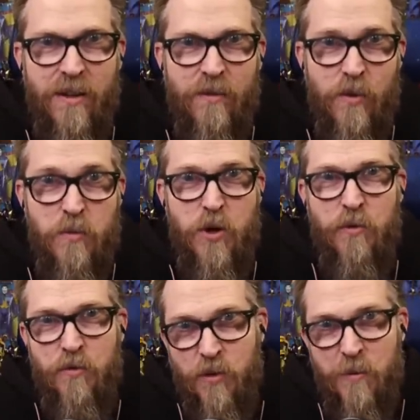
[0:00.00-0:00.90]

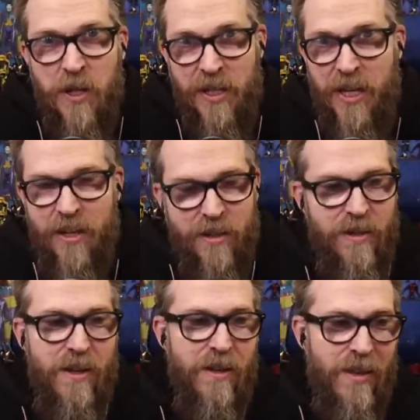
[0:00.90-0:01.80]
removed from the link.
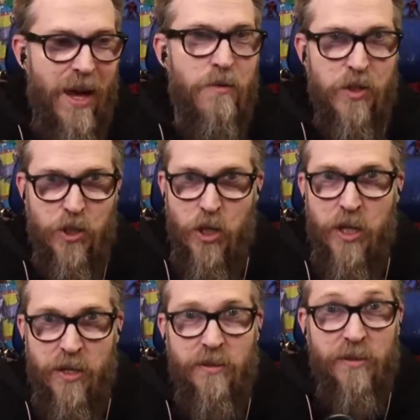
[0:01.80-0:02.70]
That was
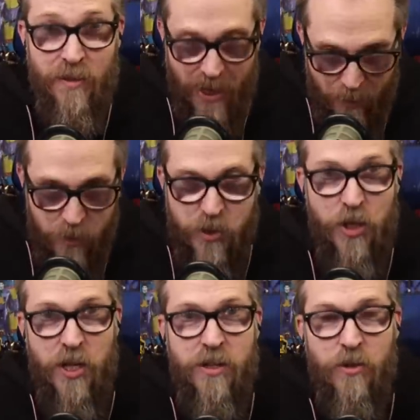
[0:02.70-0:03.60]
good. That was
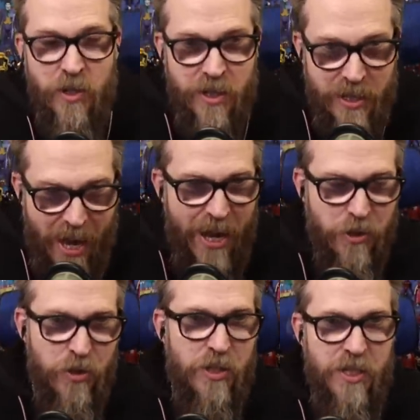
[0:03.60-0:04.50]
good. You can
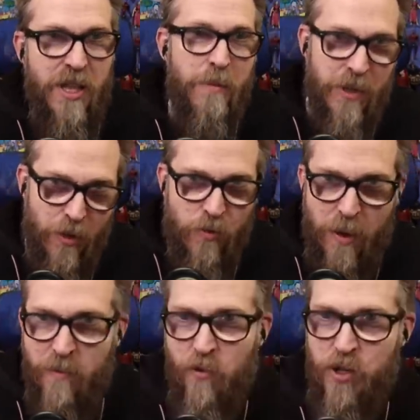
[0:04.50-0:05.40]
actually see that, but that was
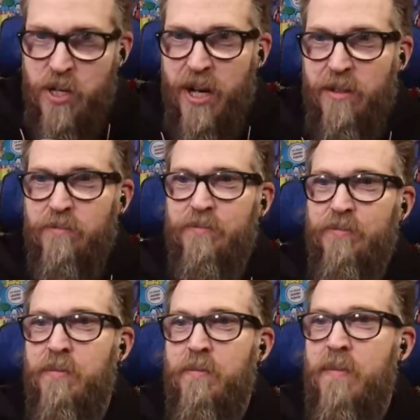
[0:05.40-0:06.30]
right before she died.
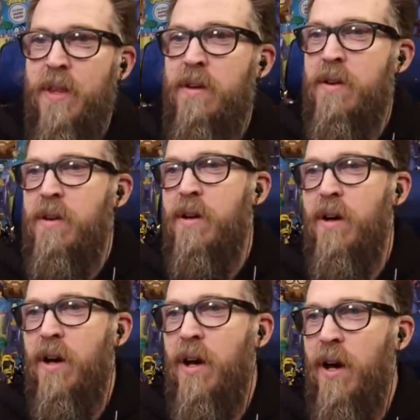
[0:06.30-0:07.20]

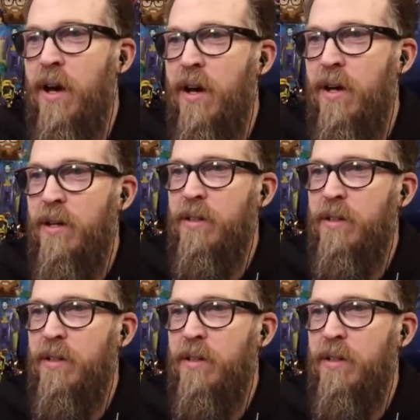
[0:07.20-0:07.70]
Uh